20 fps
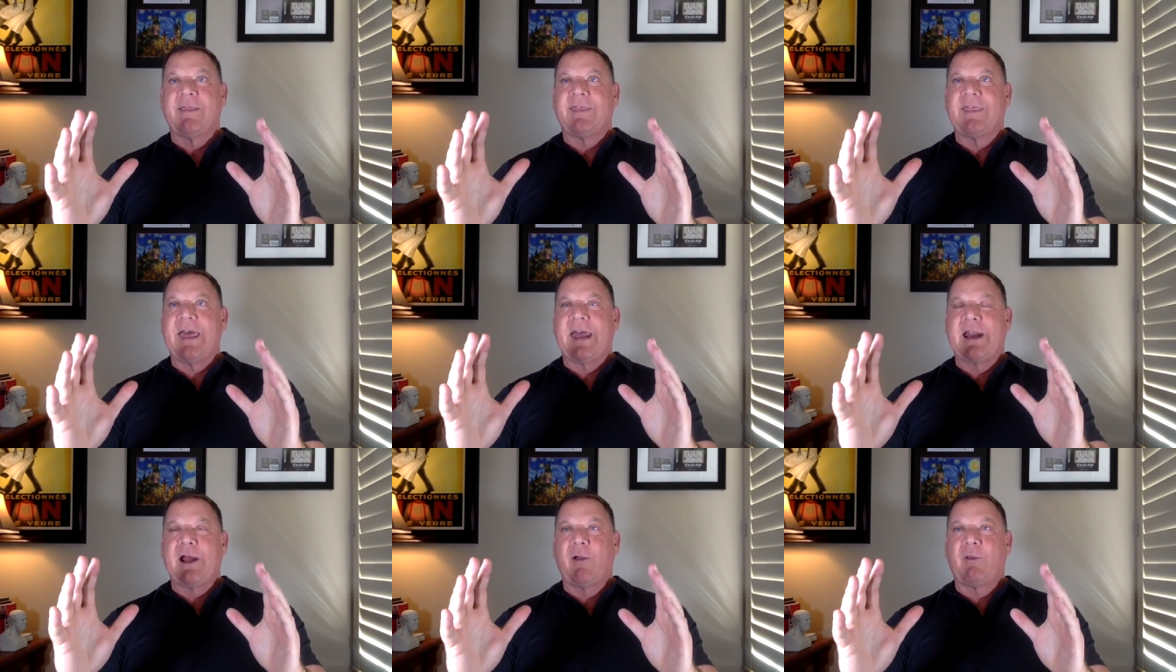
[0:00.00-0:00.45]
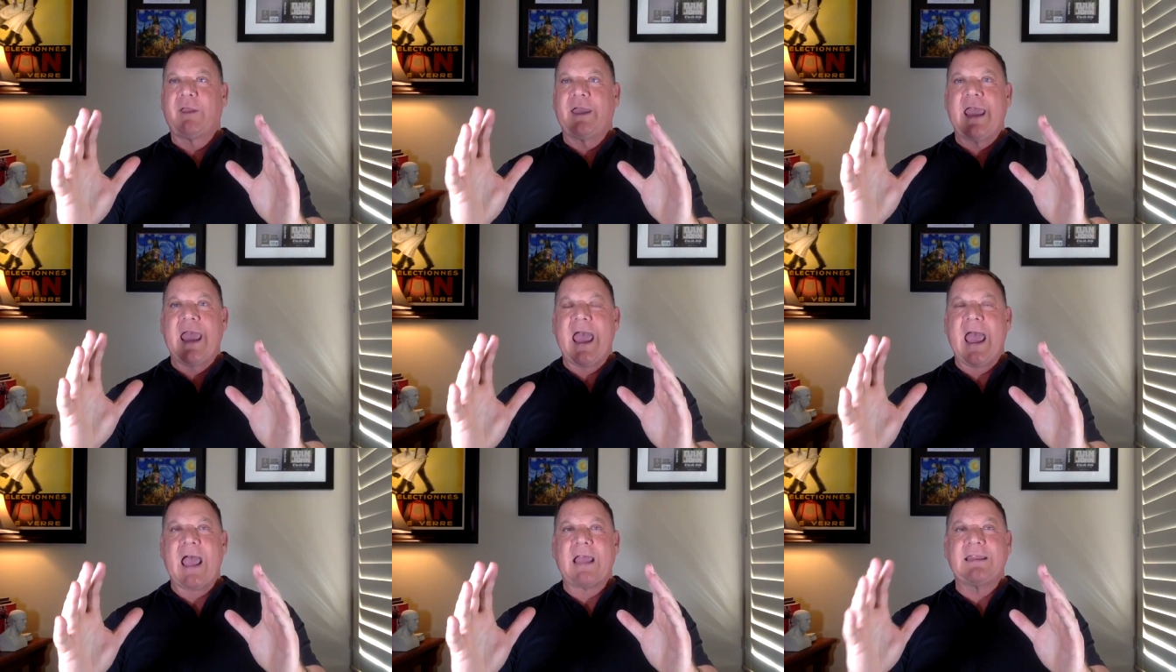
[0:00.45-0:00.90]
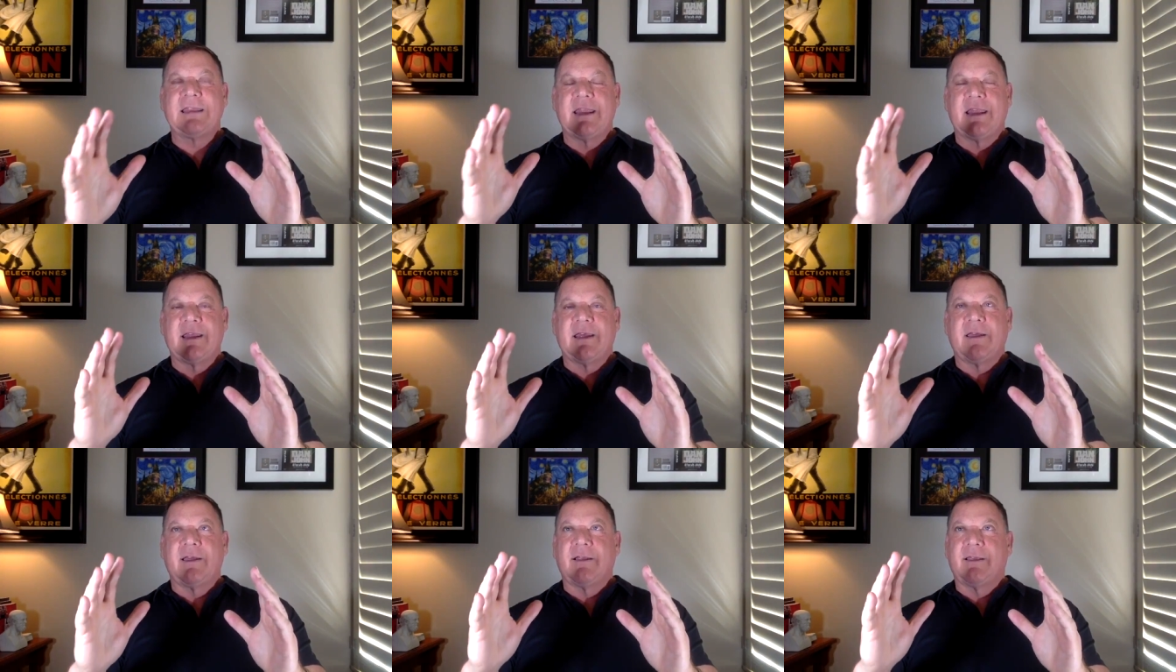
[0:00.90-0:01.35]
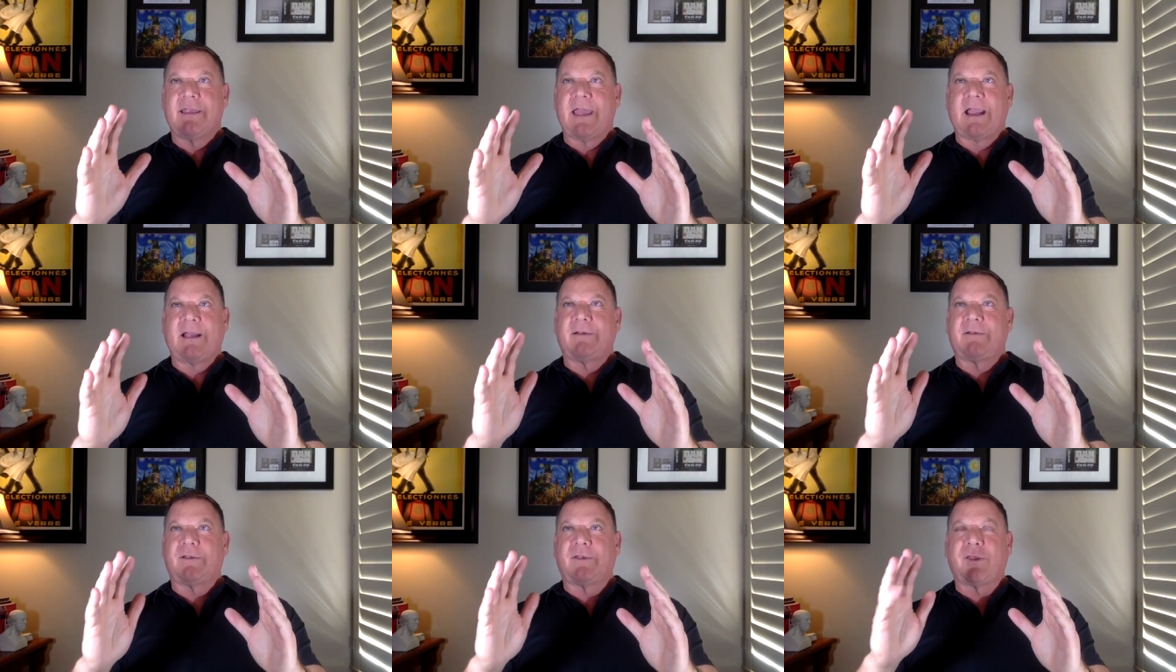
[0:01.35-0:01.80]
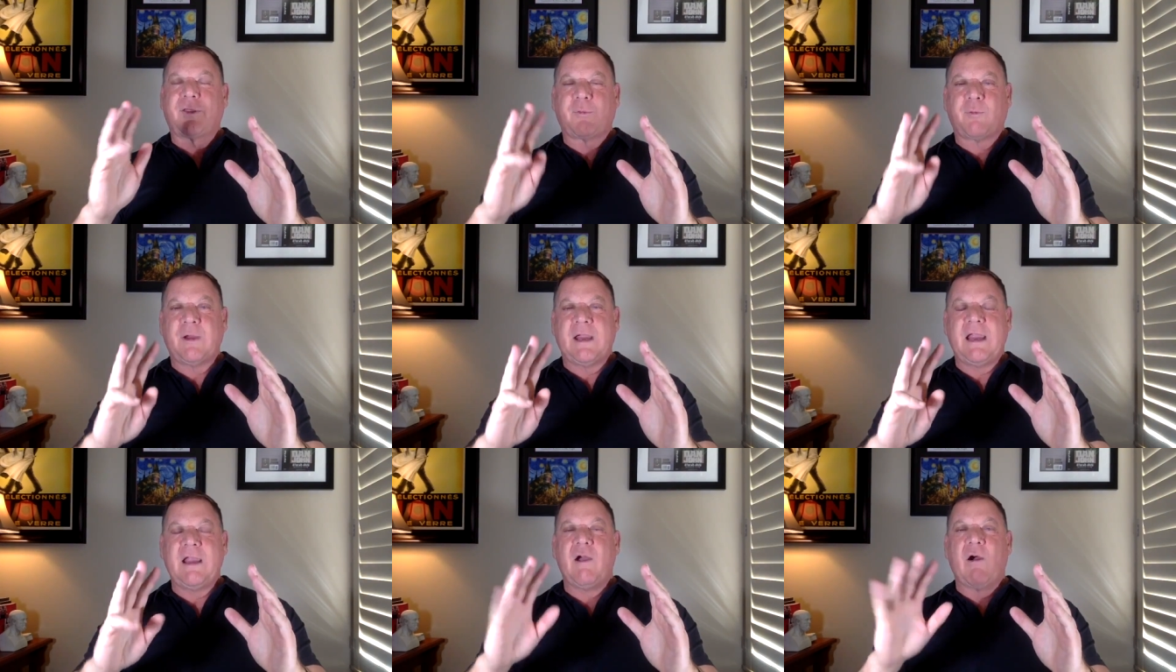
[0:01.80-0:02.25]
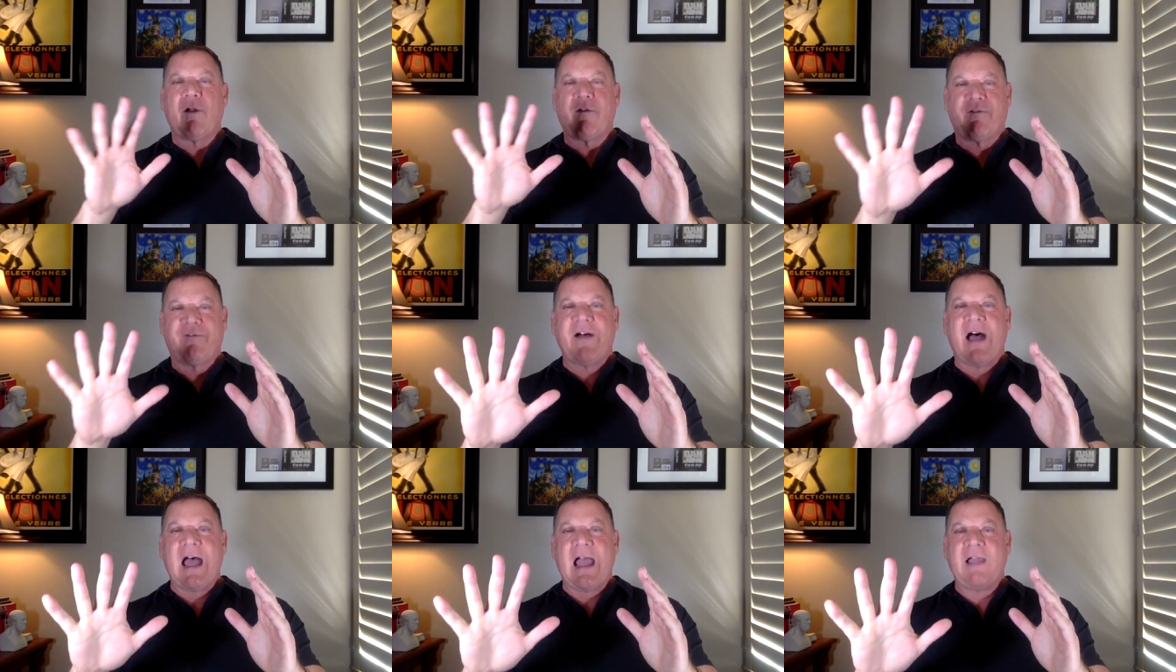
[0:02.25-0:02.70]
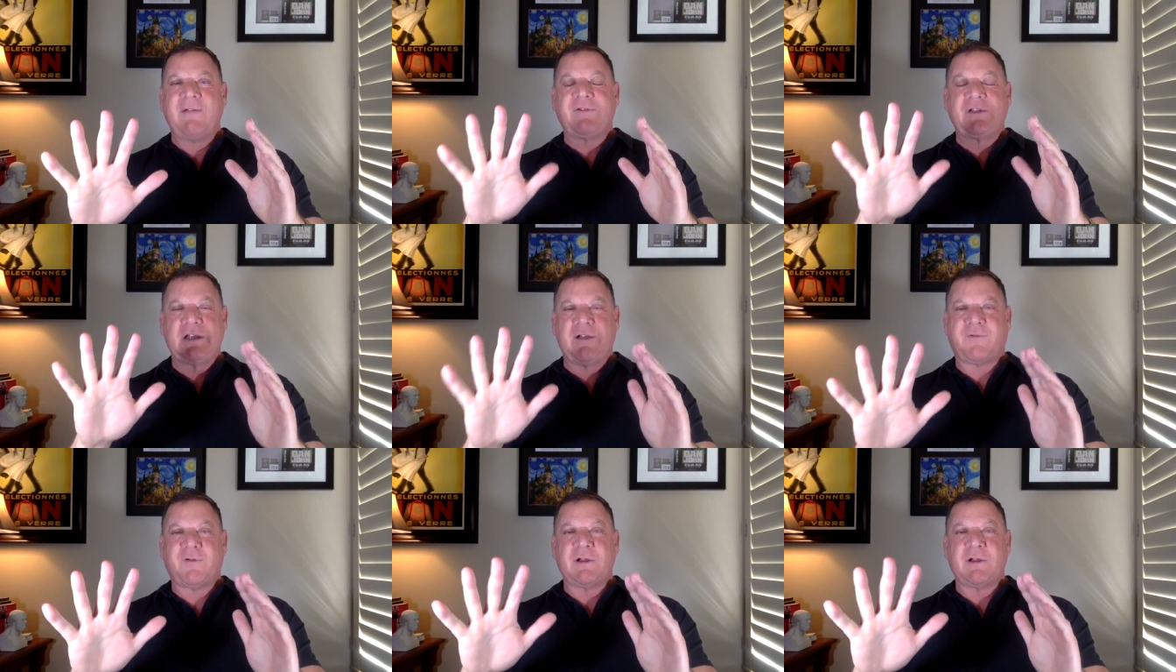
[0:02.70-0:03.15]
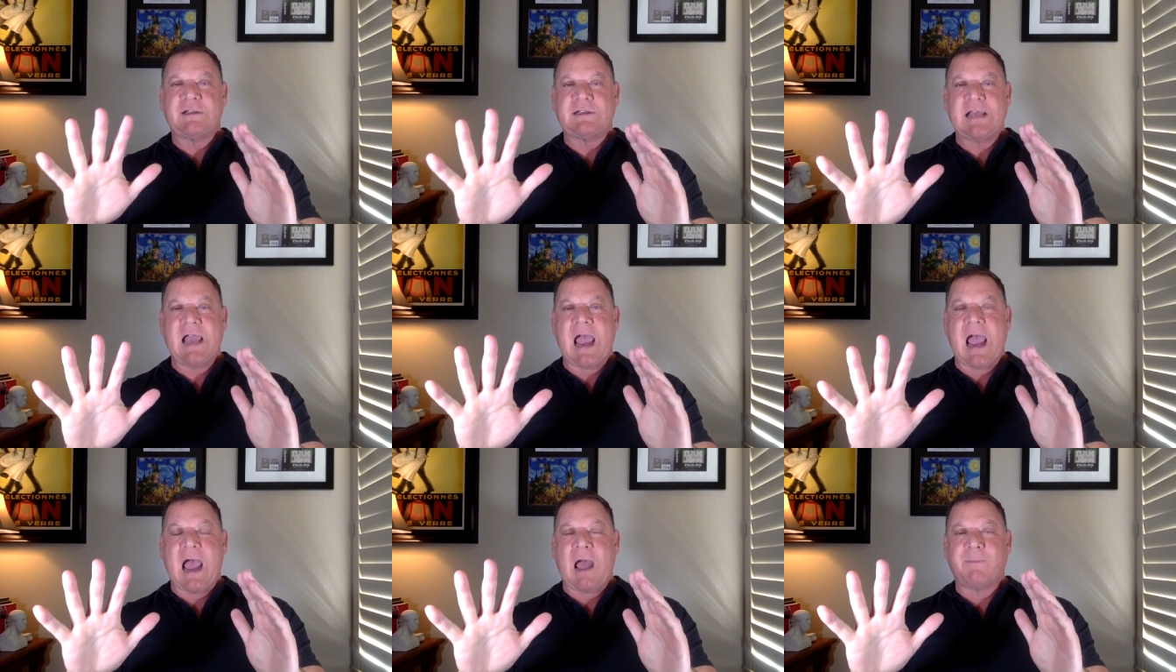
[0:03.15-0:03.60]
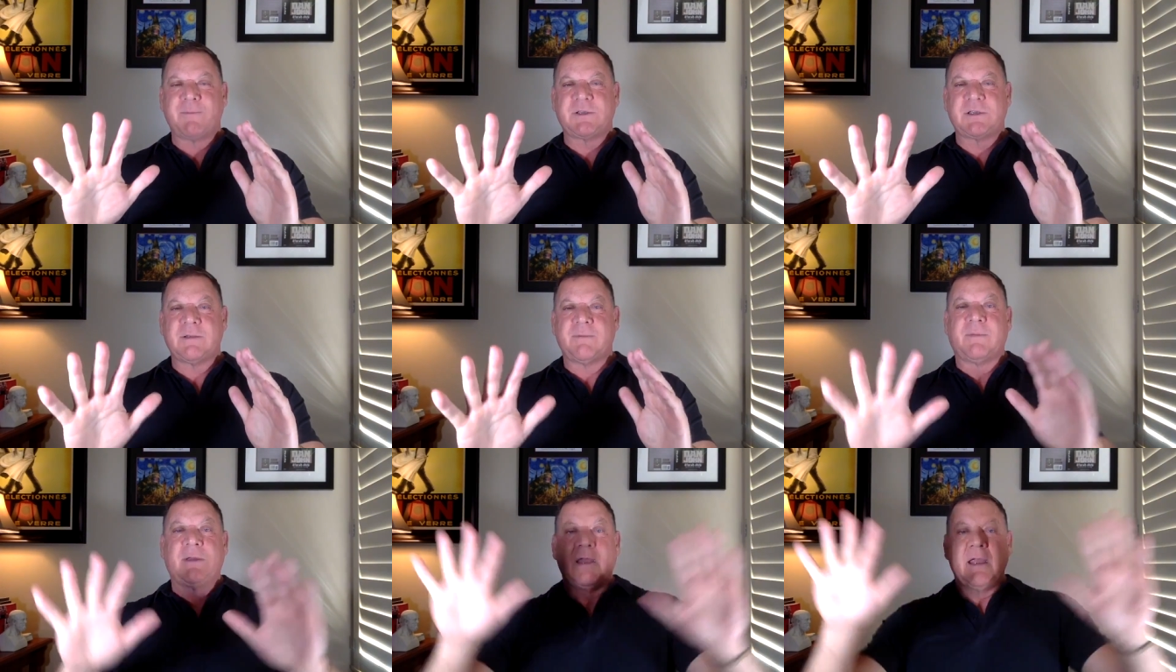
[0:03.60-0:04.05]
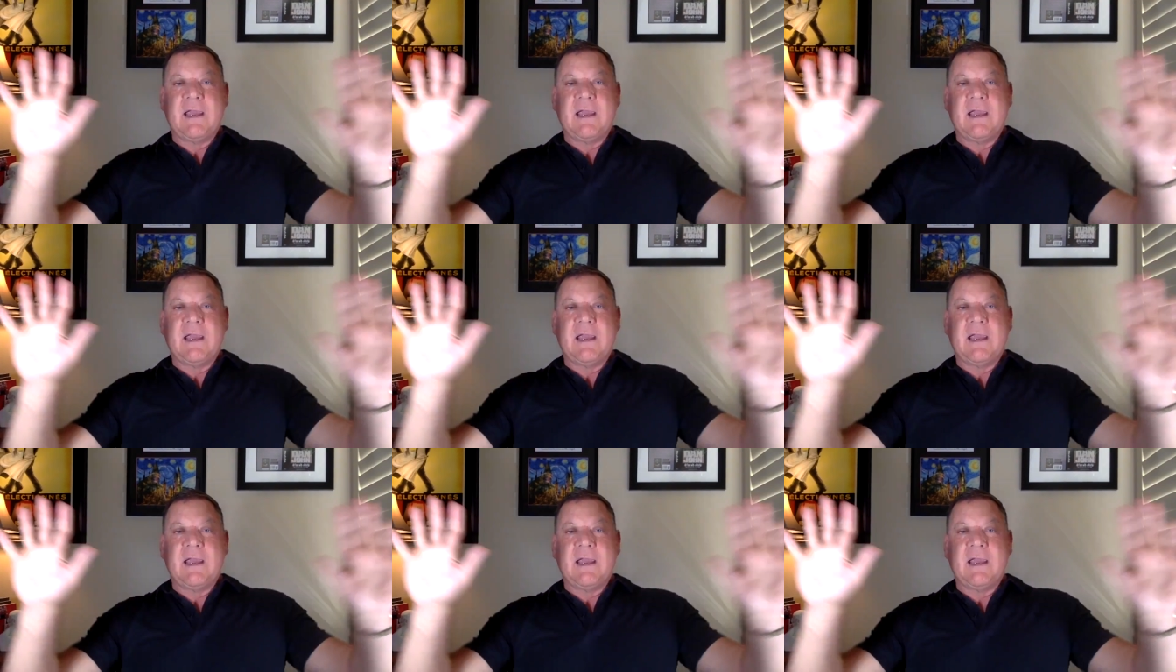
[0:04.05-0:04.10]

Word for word: that only had like three or five different tabs